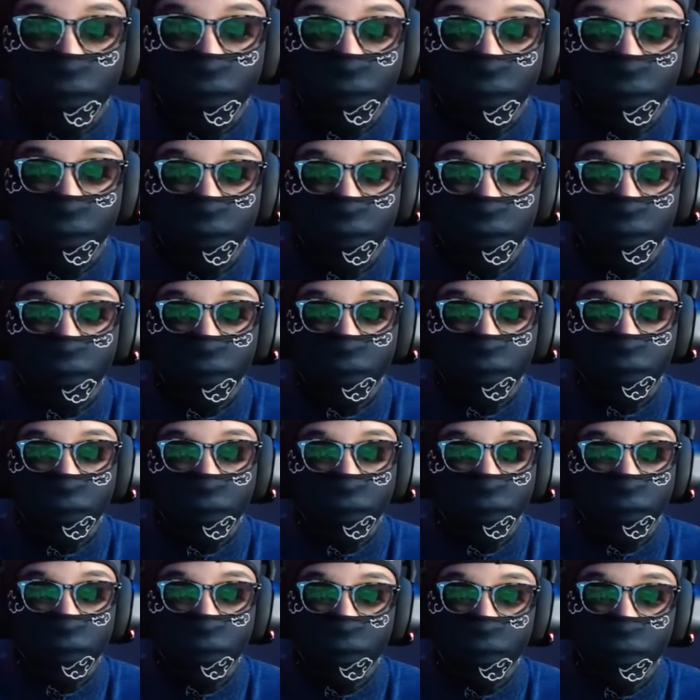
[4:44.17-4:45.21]

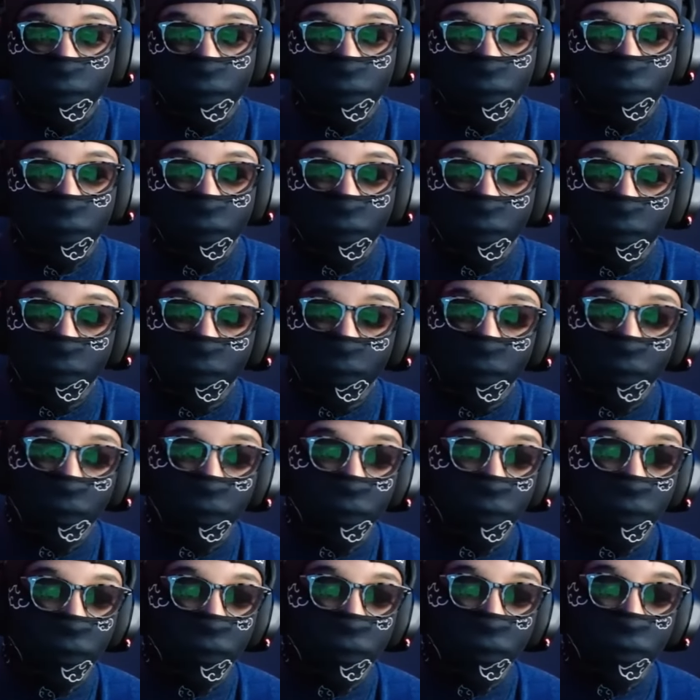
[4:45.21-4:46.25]

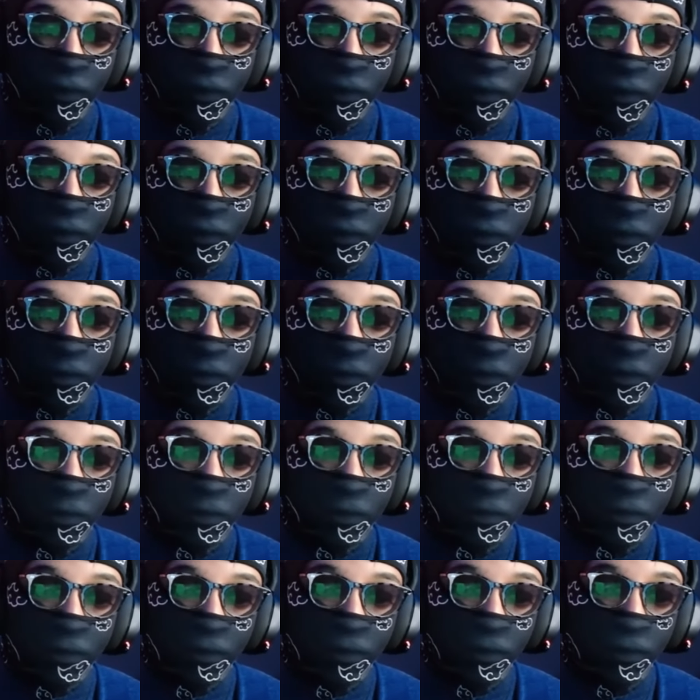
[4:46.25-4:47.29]

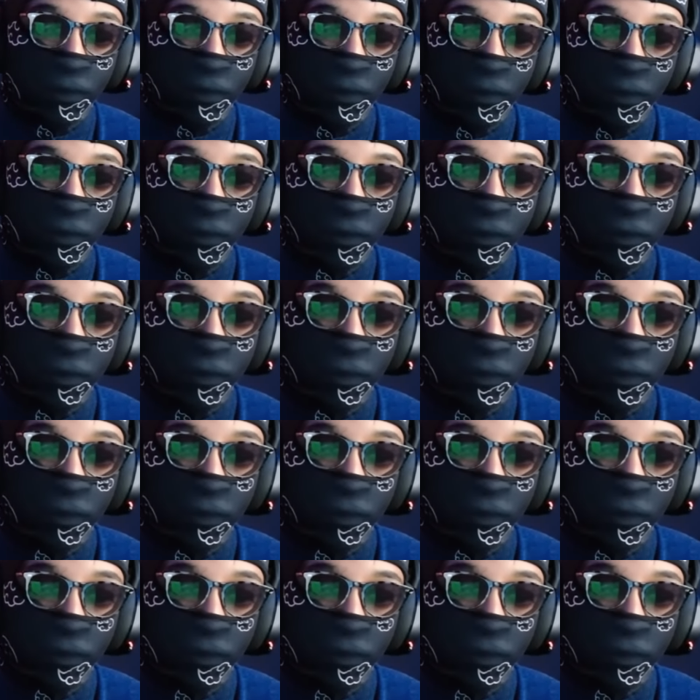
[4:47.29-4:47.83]
[no speech]